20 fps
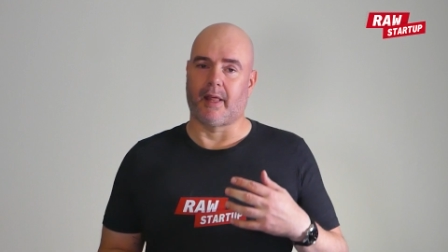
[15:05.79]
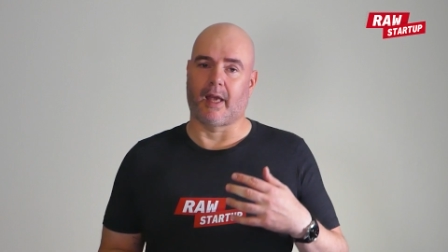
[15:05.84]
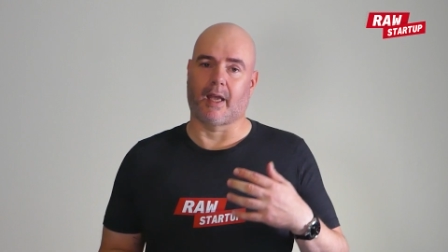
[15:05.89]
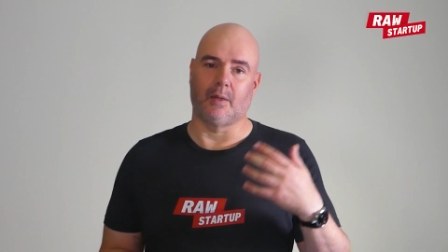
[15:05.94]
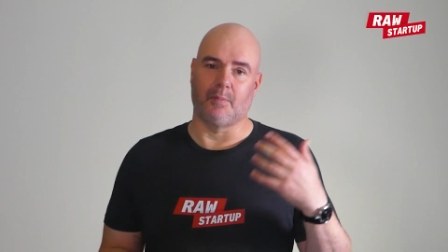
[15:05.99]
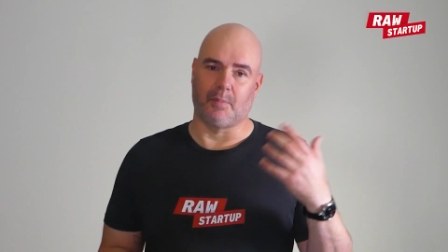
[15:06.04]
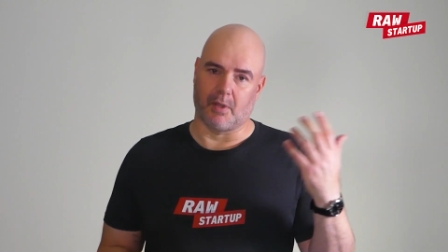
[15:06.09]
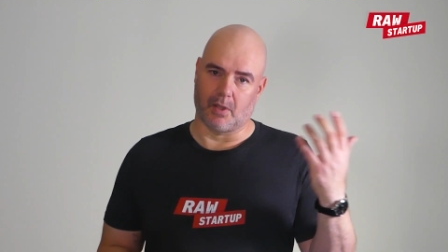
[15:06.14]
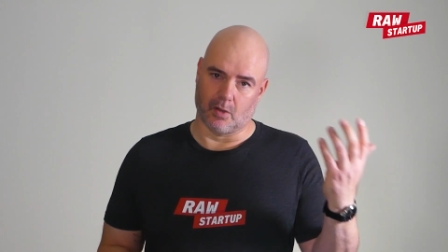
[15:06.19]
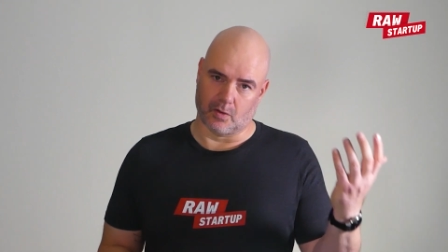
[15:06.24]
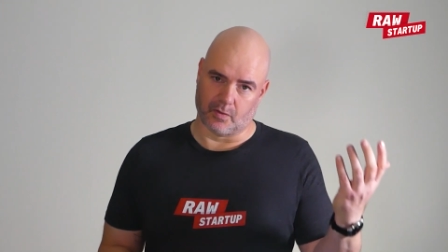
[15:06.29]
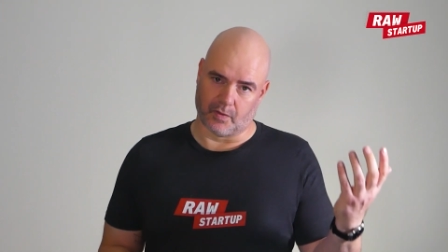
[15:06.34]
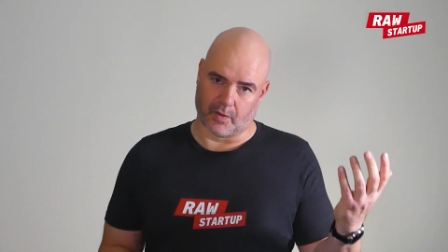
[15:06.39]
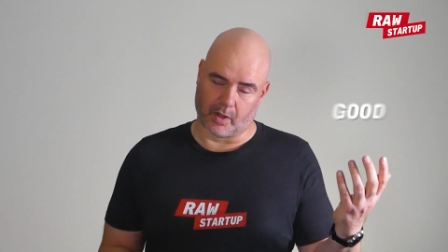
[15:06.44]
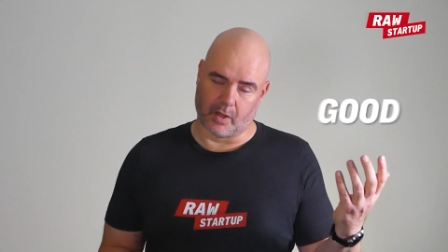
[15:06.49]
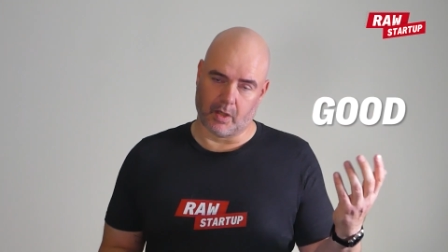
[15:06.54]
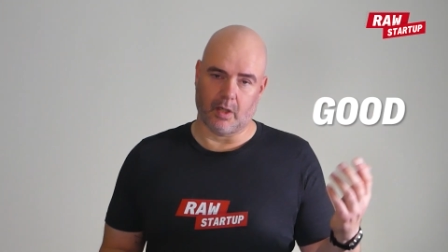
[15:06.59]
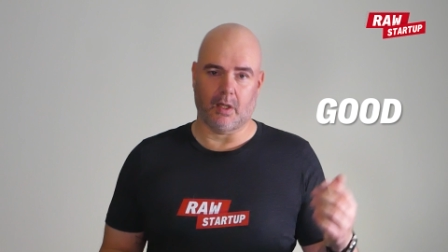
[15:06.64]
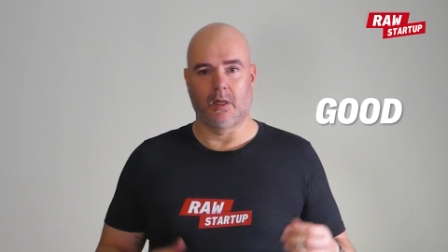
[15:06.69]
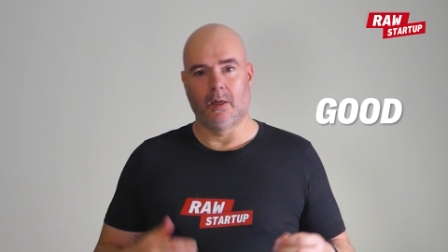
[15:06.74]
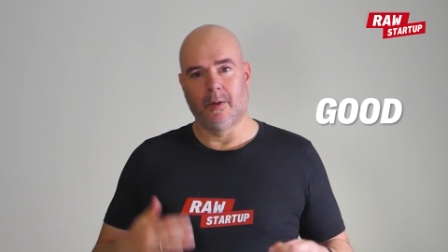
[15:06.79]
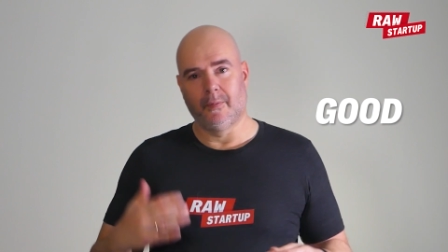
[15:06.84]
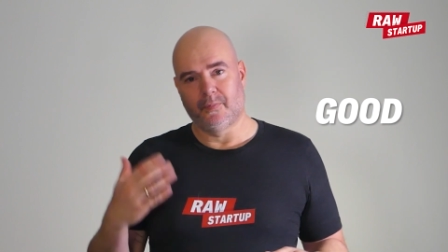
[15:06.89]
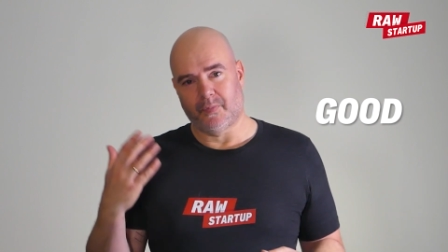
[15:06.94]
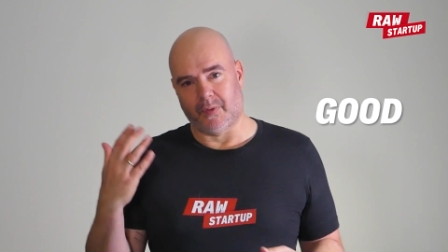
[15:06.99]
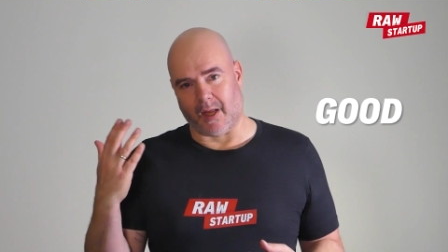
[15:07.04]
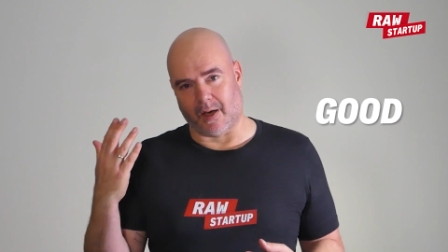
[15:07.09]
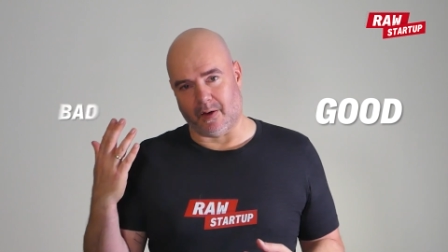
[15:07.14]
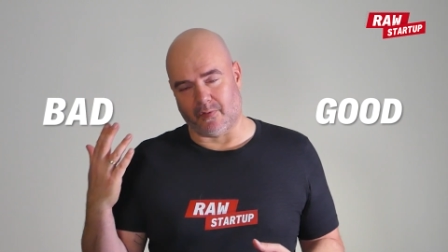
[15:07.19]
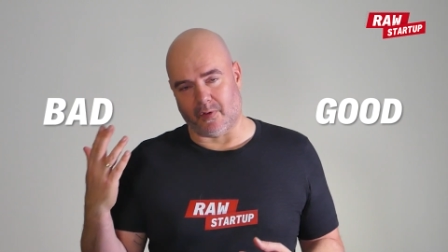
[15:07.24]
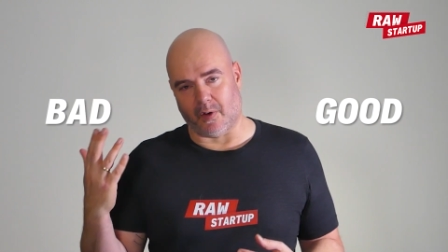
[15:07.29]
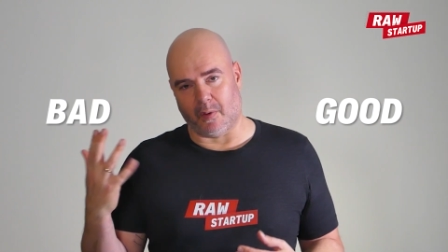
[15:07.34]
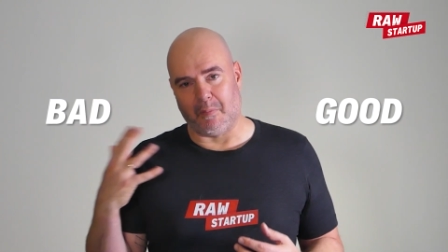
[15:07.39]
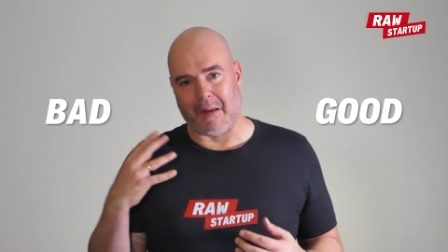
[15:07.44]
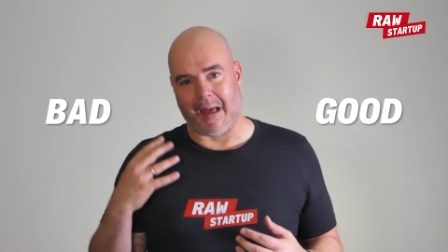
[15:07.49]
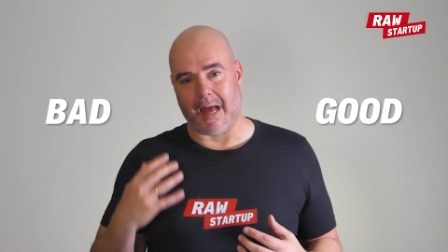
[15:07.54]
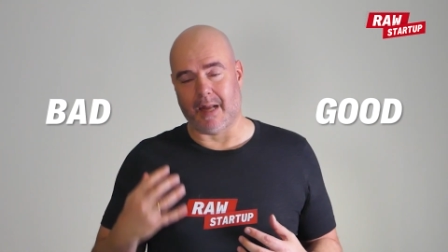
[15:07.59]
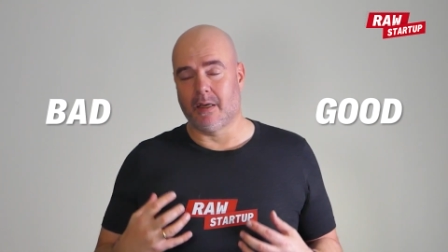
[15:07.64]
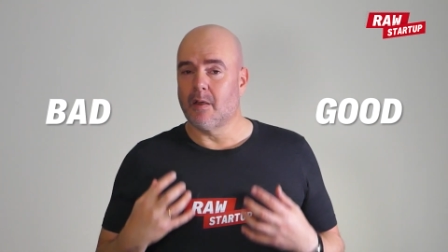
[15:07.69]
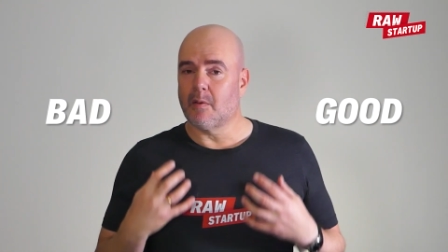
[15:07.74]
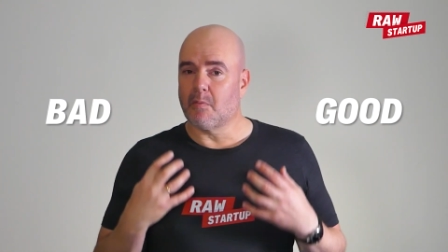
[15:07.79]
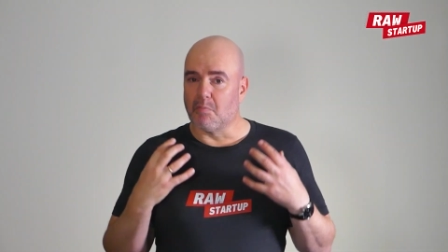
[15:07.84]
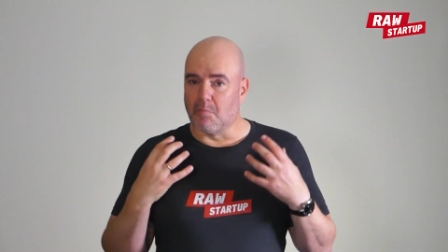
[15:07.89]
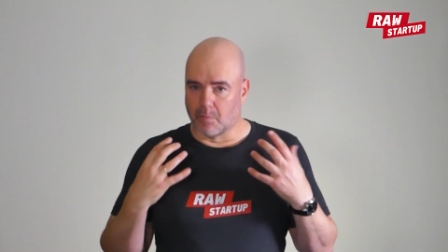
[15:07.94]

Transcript: They can be used for good and for bad.